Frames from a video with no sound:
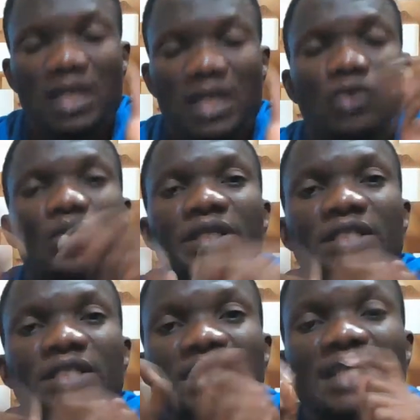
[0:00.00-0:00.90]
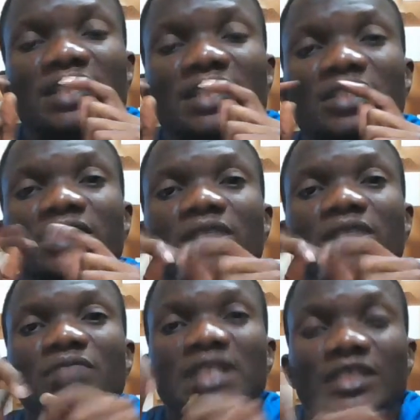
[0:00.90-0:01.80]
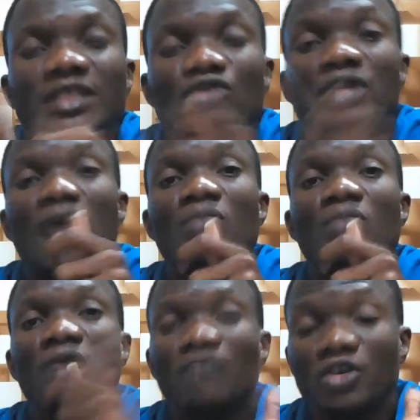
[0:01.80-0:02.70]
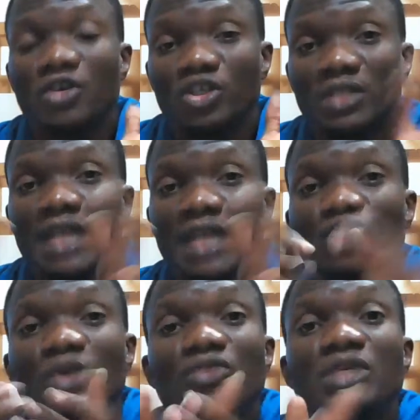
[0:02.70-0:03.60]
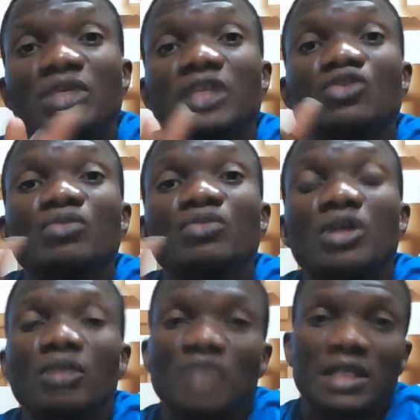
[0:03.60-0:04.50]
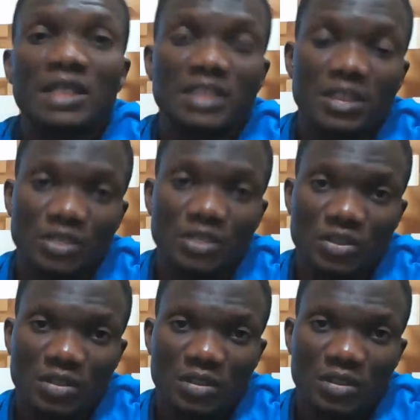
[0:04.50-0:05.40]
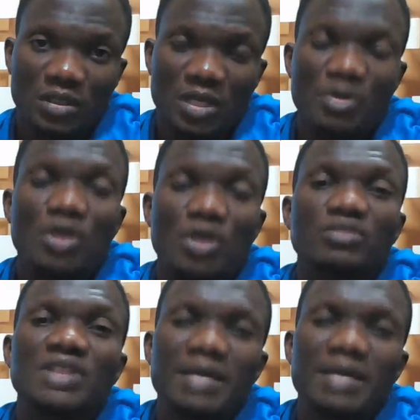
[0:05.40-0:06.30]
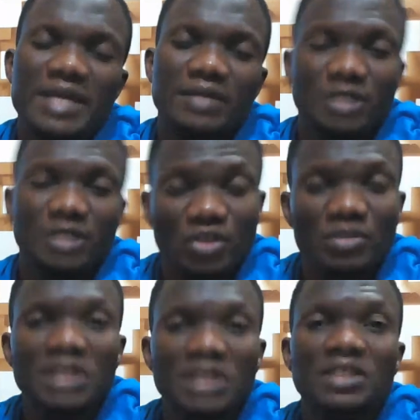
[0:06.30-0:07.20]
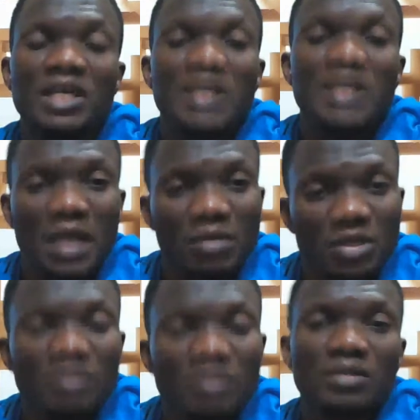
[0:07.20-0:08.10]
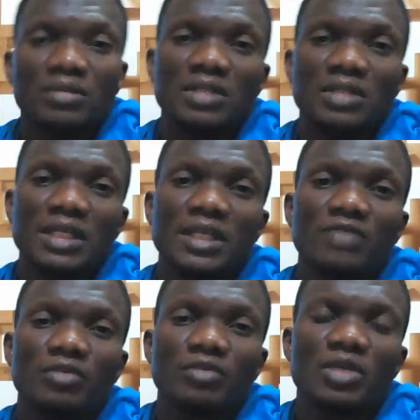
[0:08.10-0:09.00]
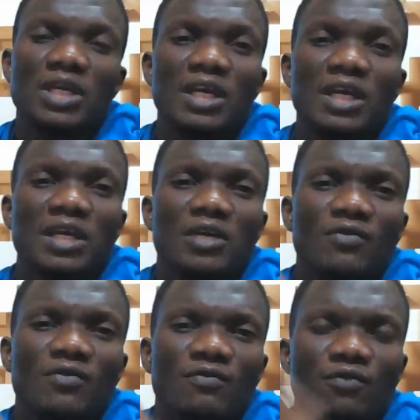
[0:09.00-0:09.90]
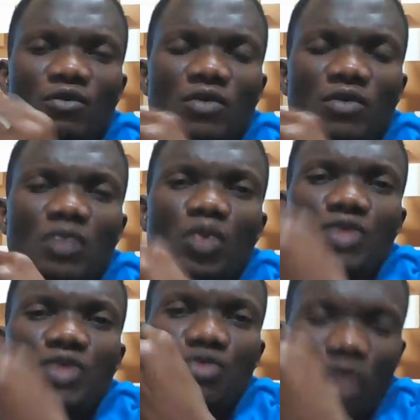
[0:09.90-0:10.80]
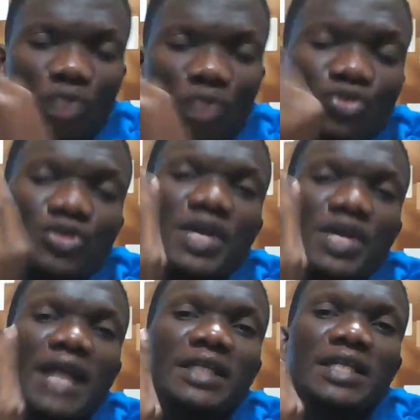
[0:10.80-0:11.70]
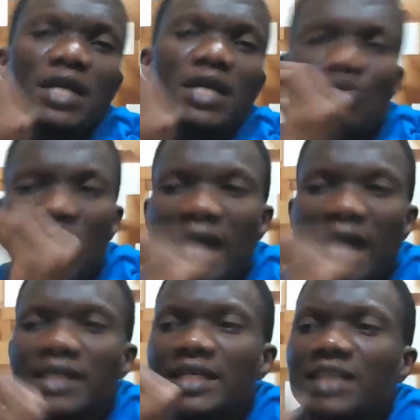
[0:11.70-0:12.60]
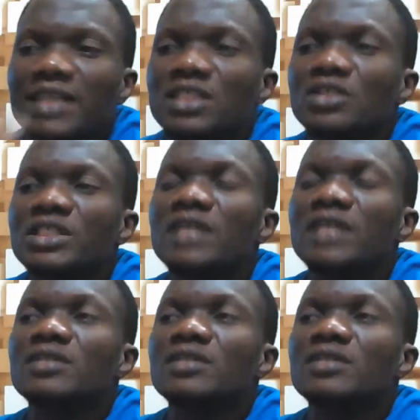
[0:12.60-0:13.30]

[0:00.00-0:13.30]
When these cancerous cells begin to now malfunction, that's when you begin to become cancerous. It becomes terminal. In some cases, it can be taken care of something. When you come to the reality that you carry cancerous cells